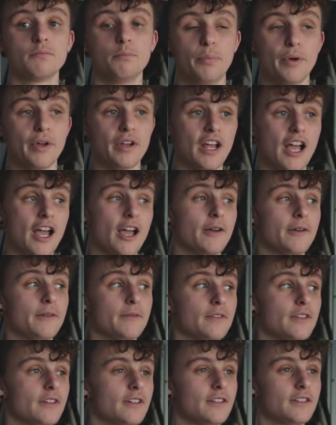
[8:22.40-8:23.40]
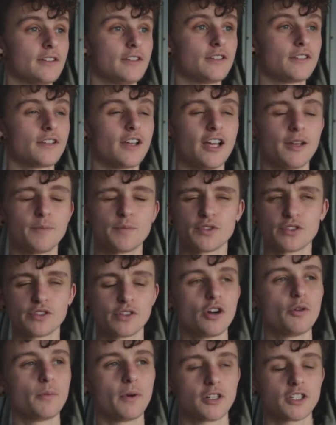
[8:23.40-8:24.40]
But I am
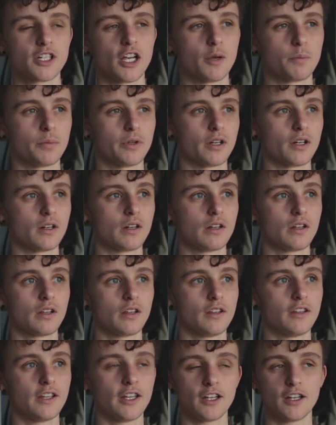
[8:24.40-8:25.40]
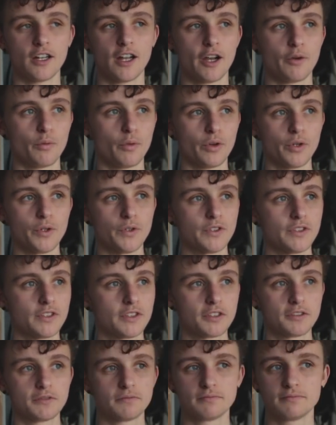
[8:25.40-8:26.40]
so much happier than I
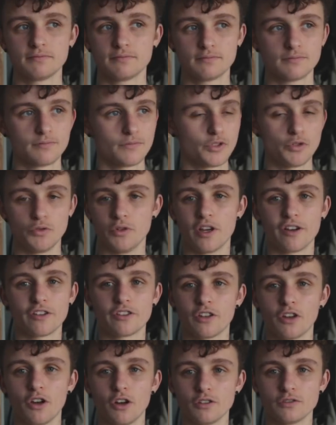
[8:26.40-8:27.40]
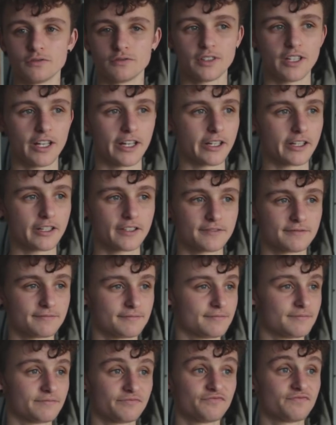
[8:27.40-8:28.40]
was 2 years ago. Like,
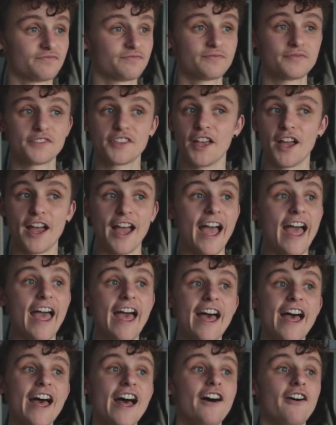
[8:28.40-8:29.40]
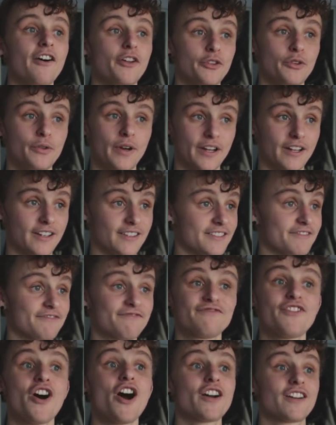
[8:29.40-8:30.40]
hell do I,
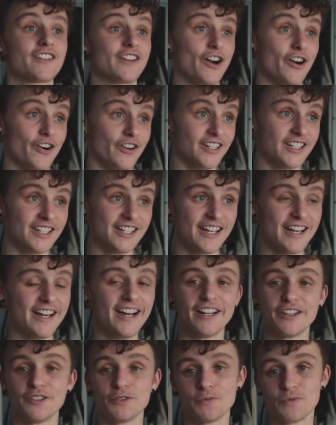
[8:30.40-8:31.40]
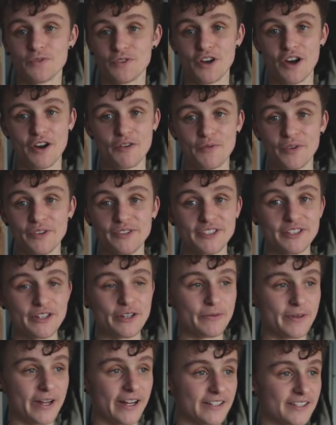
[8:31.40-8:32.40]
fuck no, I do not want to
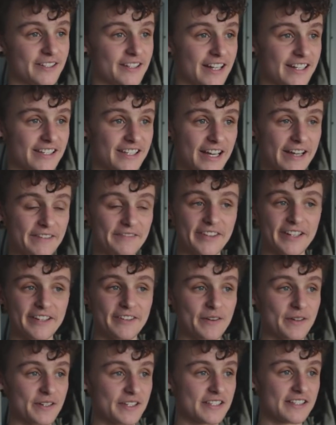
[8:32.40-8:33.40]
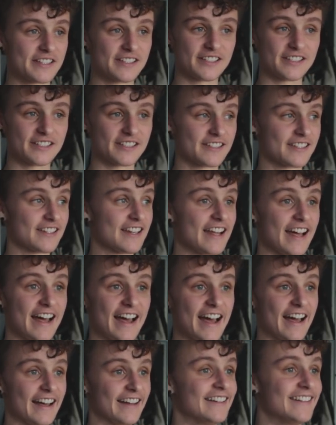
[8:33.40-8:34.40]
go back to that time. That was just,
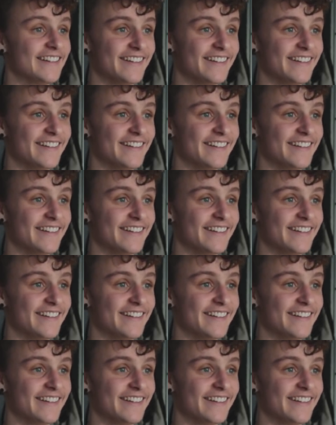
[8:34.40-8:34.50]
nah.